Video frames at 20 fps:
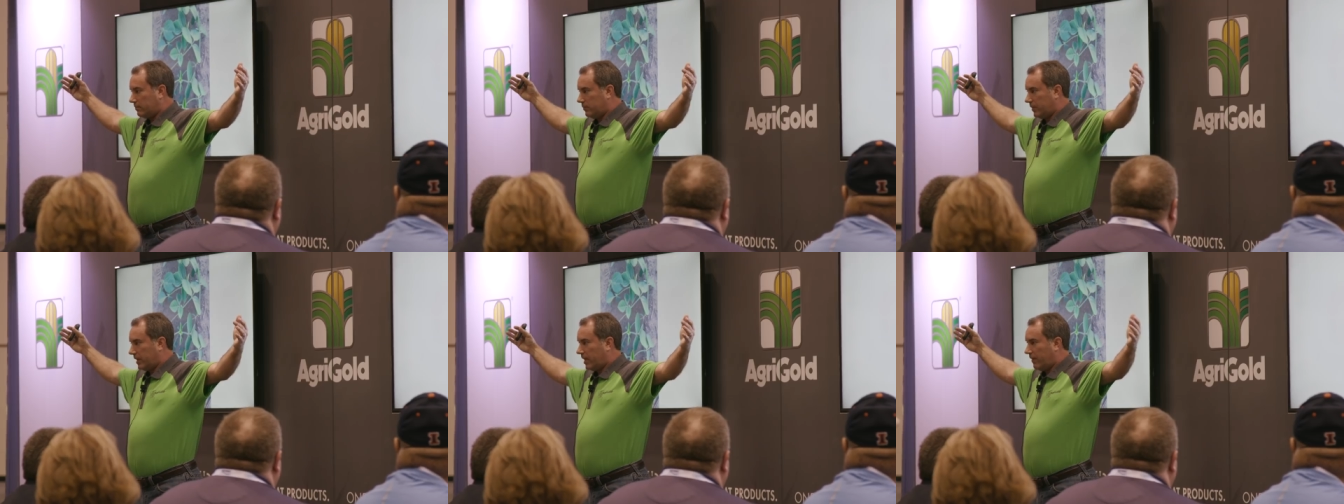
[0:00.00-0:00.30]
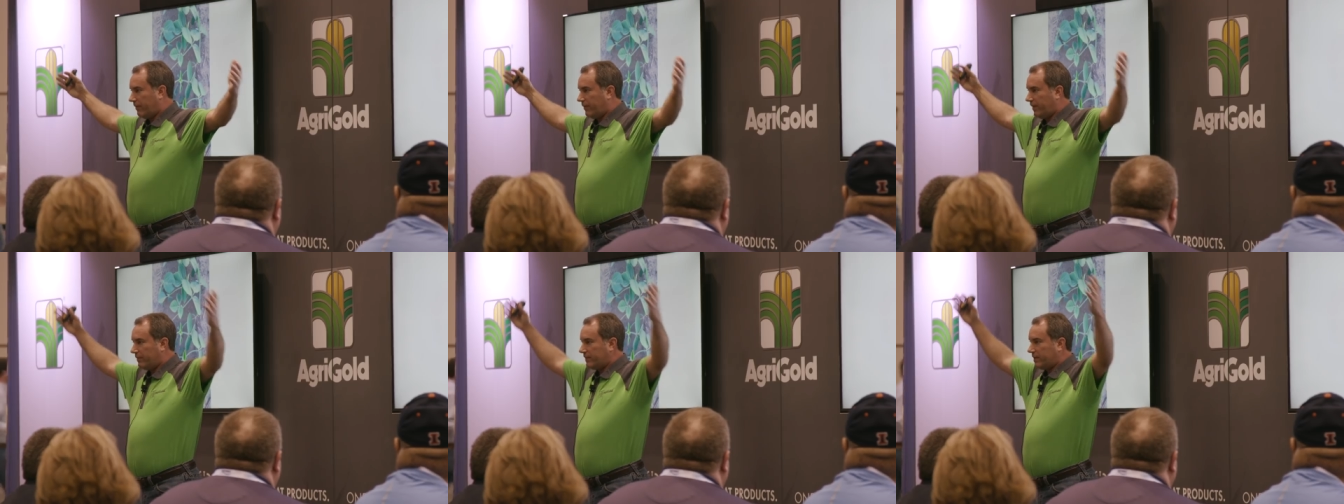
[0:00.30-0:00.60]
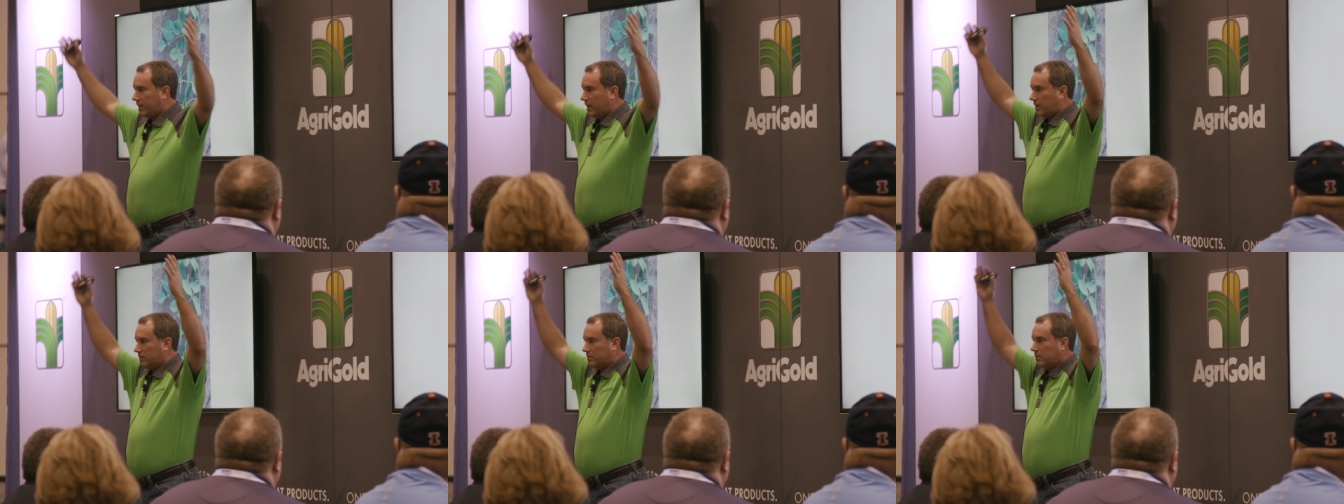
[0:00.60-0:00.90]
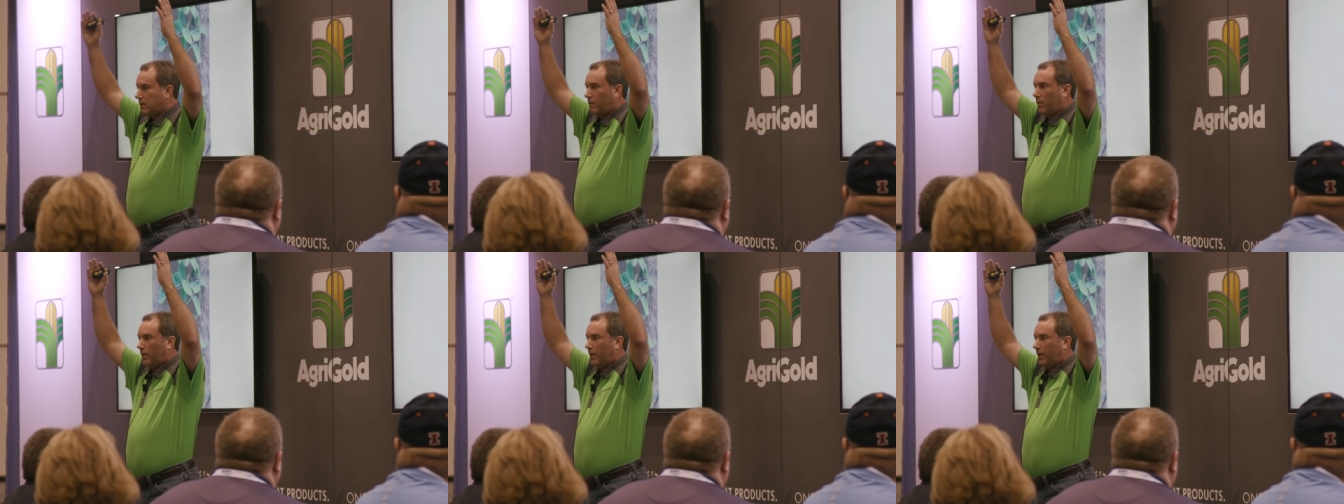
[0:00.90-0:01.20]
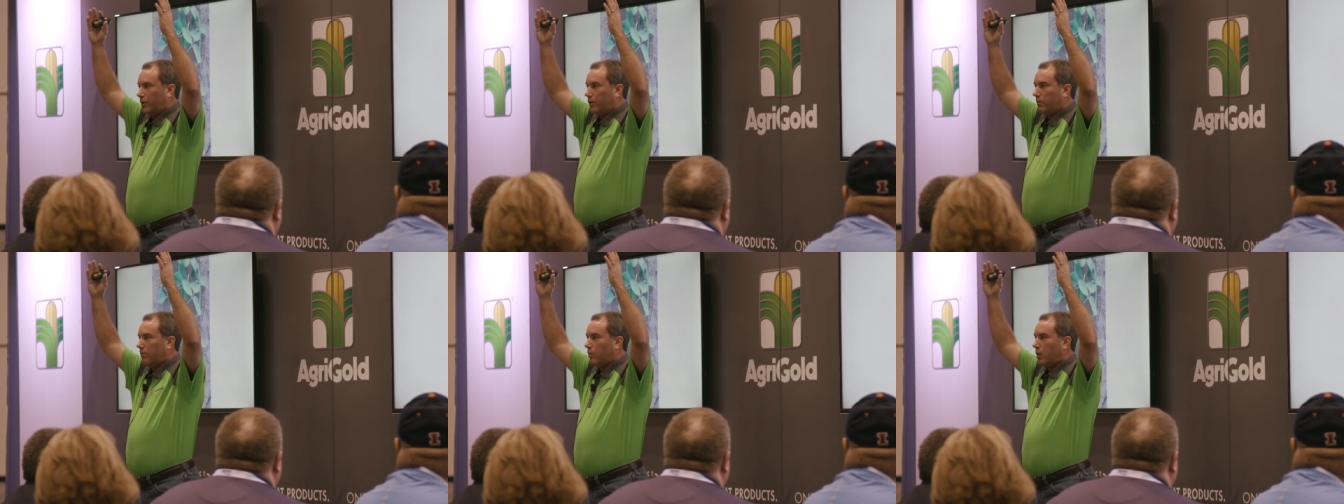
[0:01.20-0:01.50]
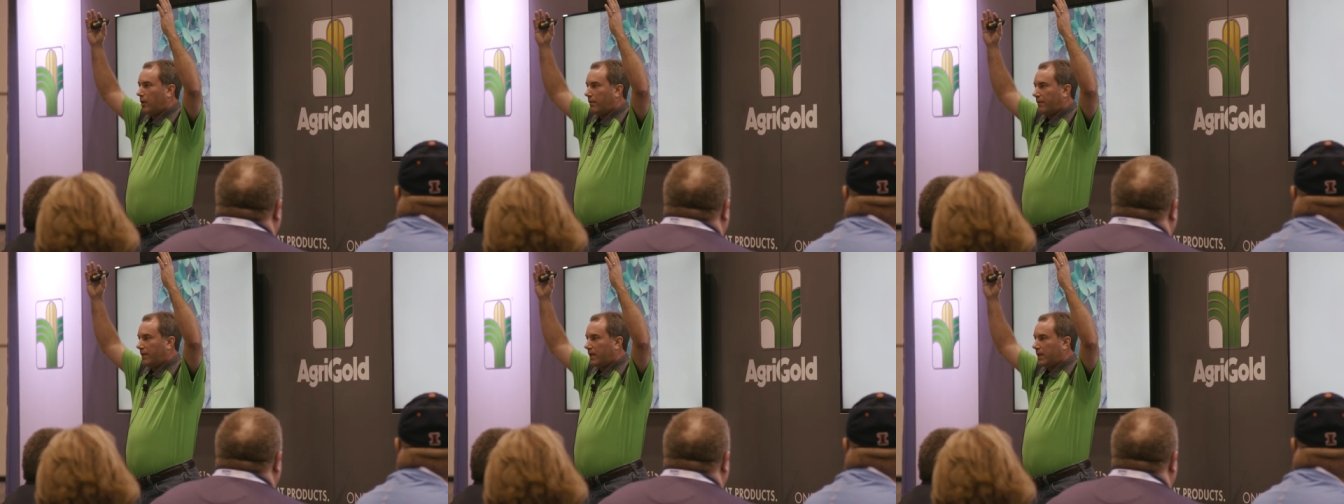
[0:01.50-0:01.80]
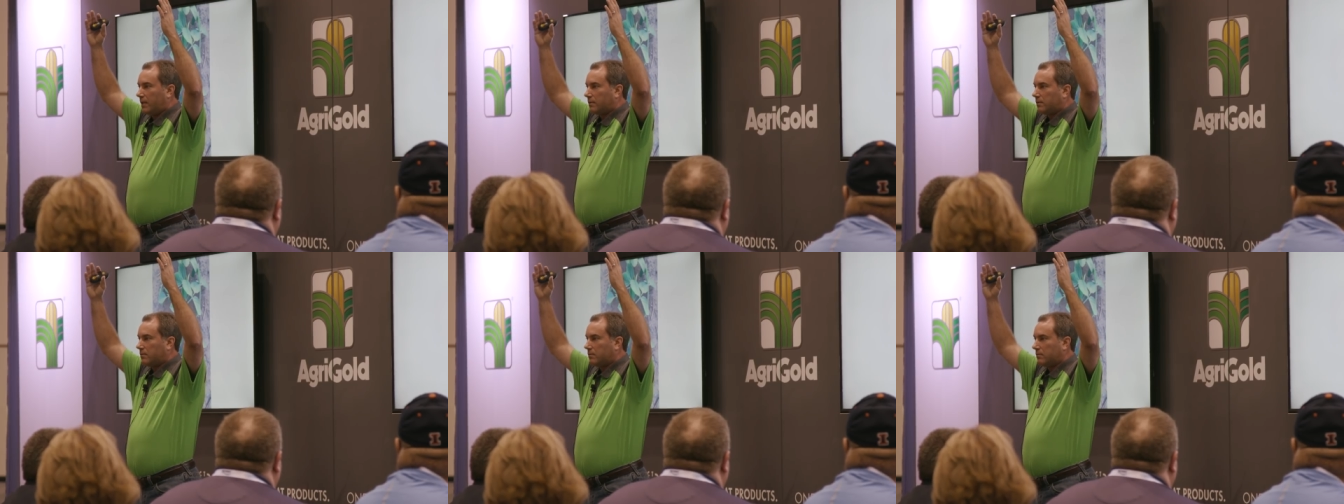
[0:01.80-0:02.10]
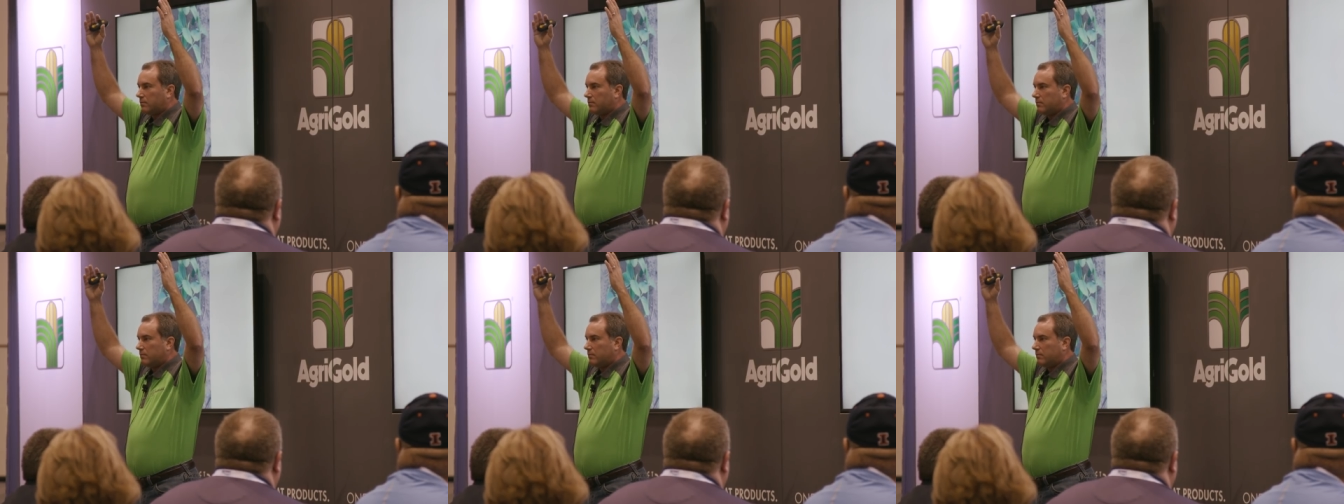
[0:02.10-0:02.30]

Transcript: When we get a 15, it's going to want to do more of this.